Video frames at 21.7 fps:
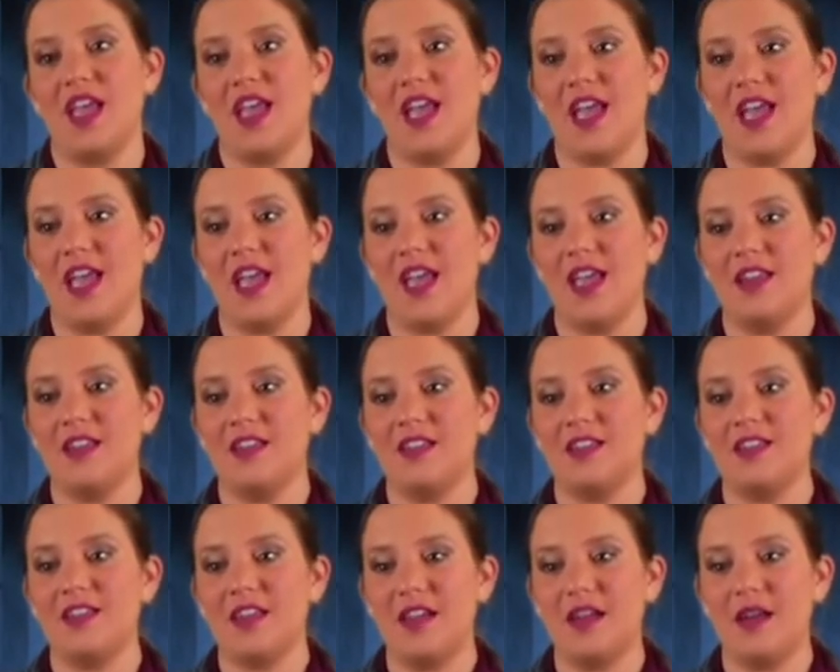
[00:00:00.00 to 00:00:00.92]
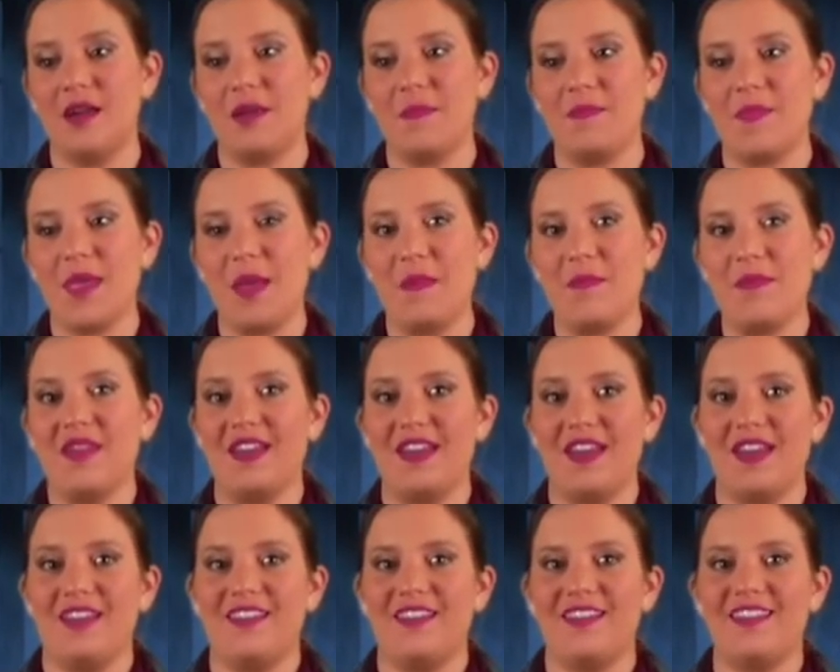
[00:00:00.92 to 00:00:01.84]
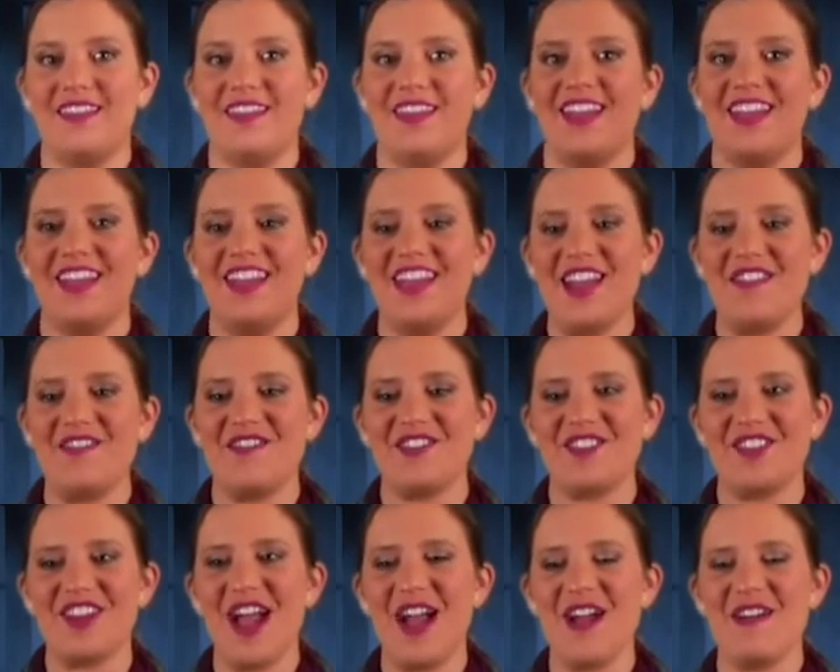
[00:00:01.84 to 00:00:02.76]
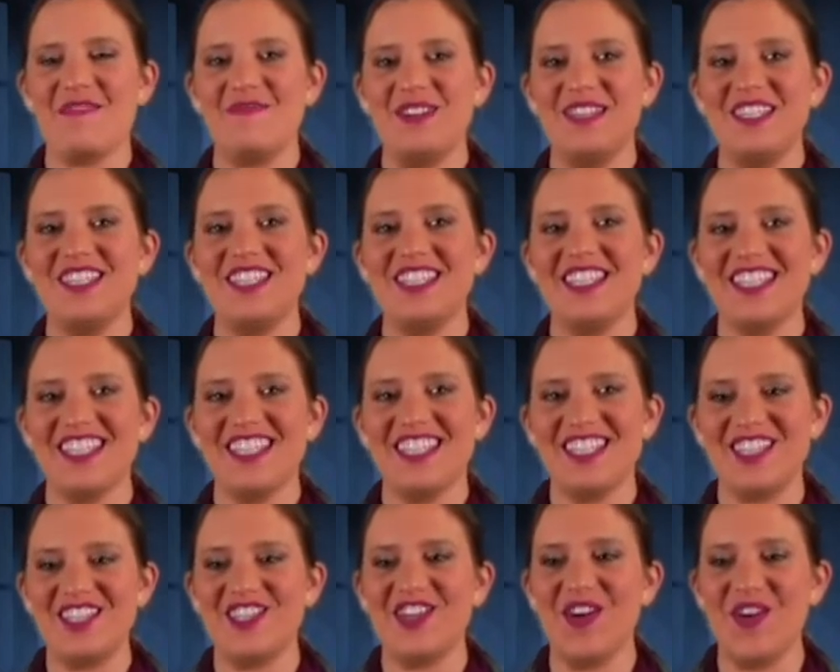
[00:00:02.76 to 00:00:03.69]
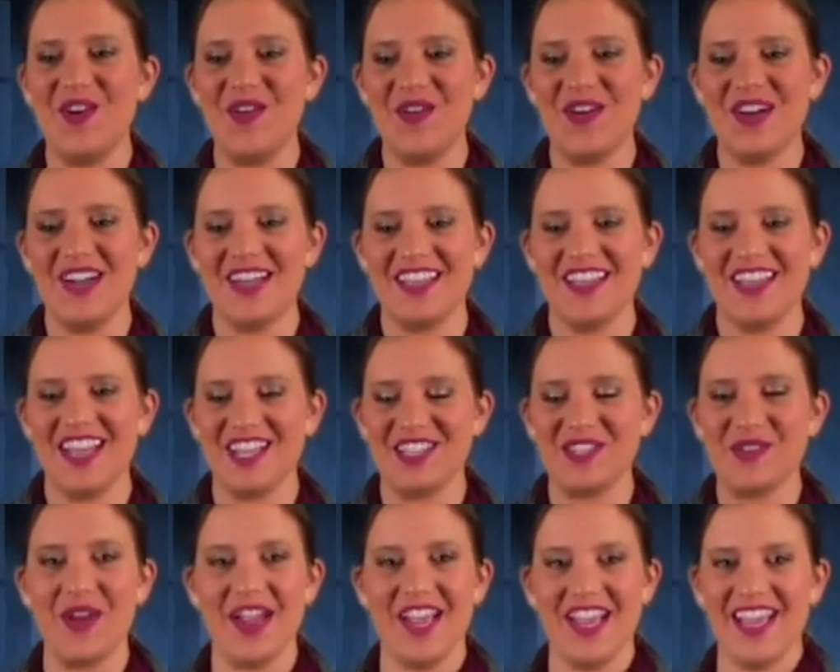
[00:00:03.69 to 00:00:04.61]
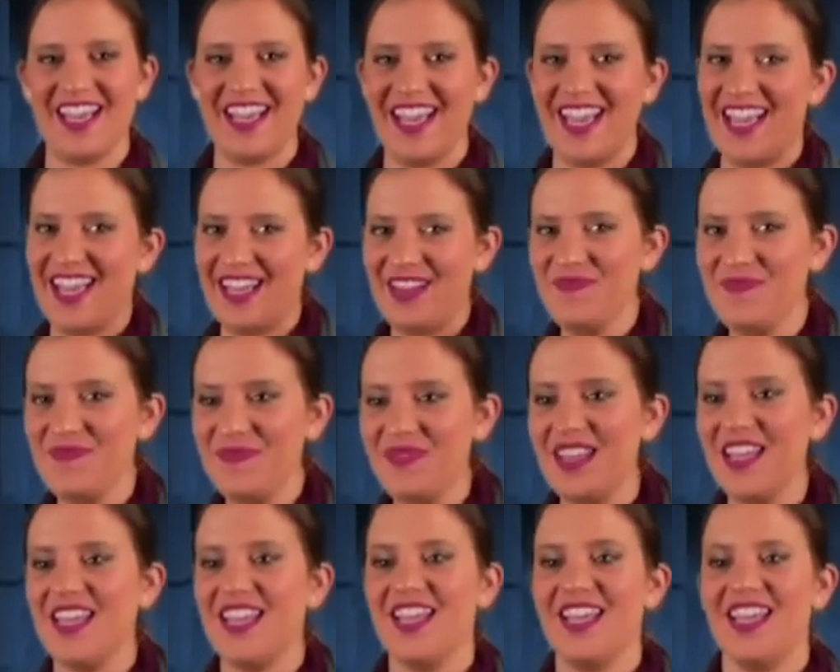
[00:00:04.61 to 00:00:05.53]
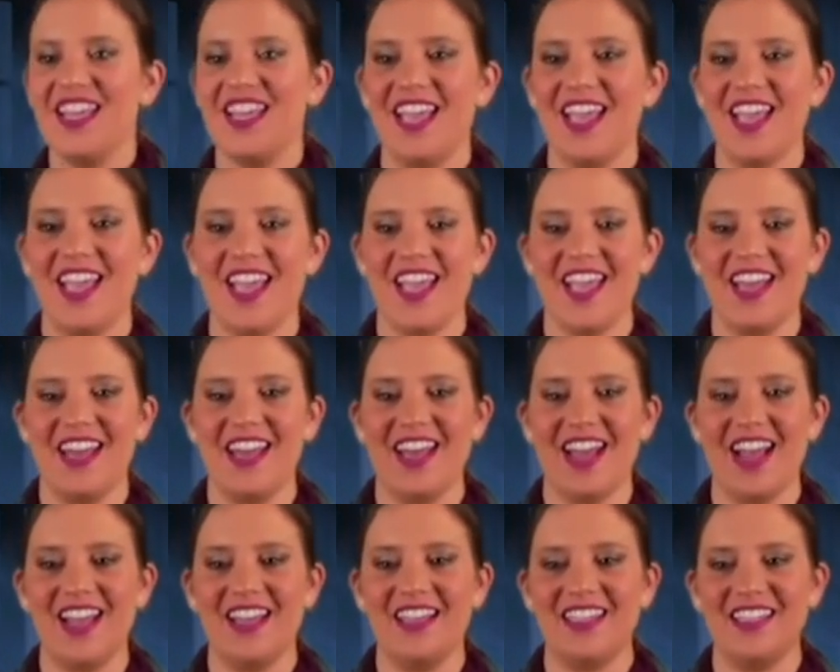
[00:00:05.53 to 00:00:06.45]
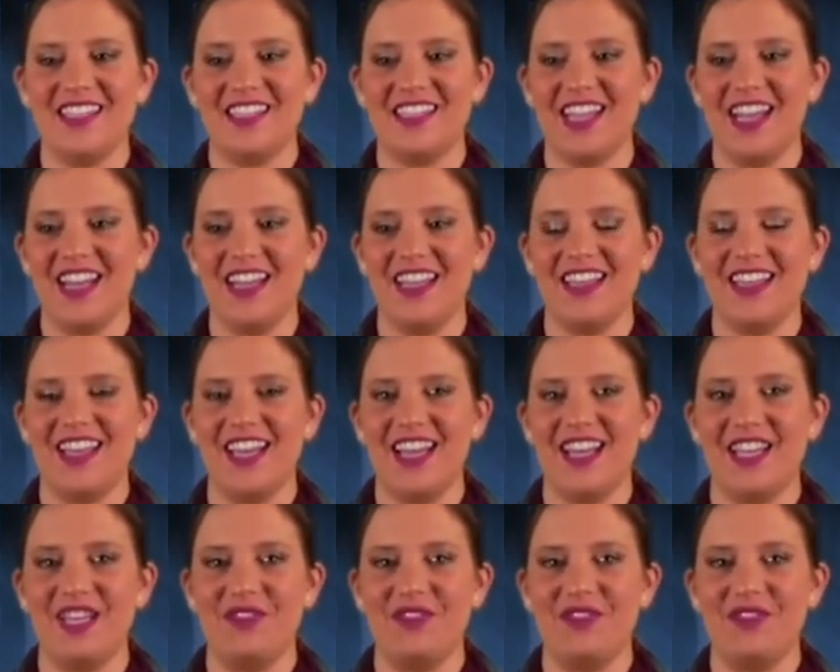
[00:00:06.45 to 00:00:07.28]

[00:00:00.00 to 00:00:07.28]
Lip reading: And I mean, it never happened. So that's why I came. And I decided that